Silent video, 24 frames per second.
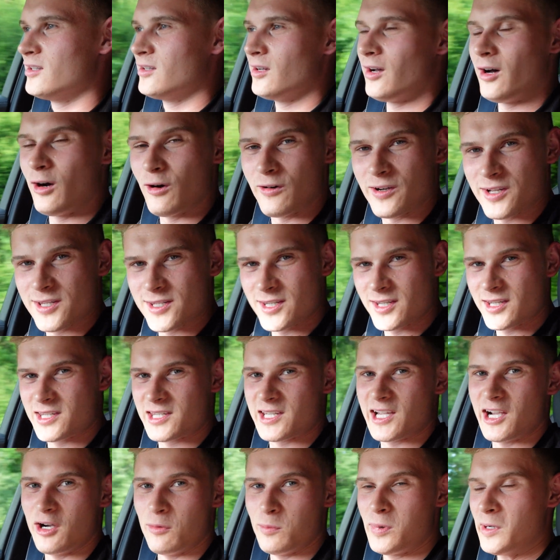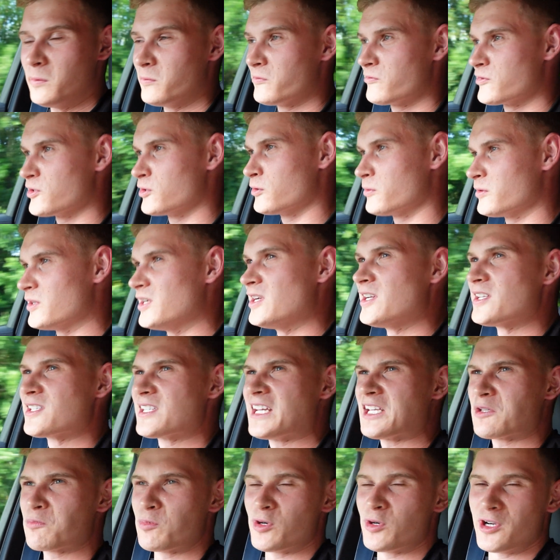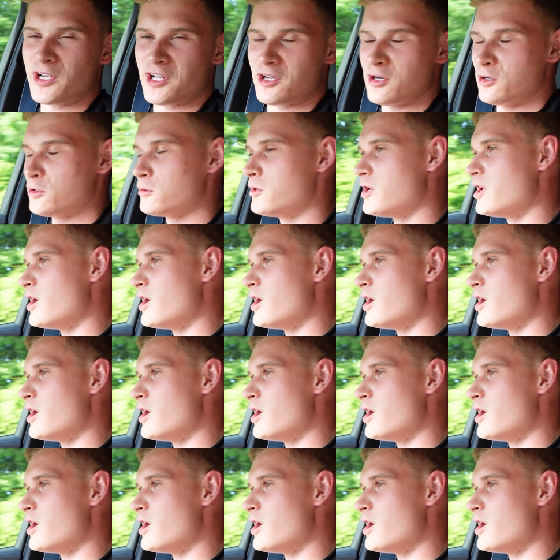RS68 on pump fuel. So that's pretty cool.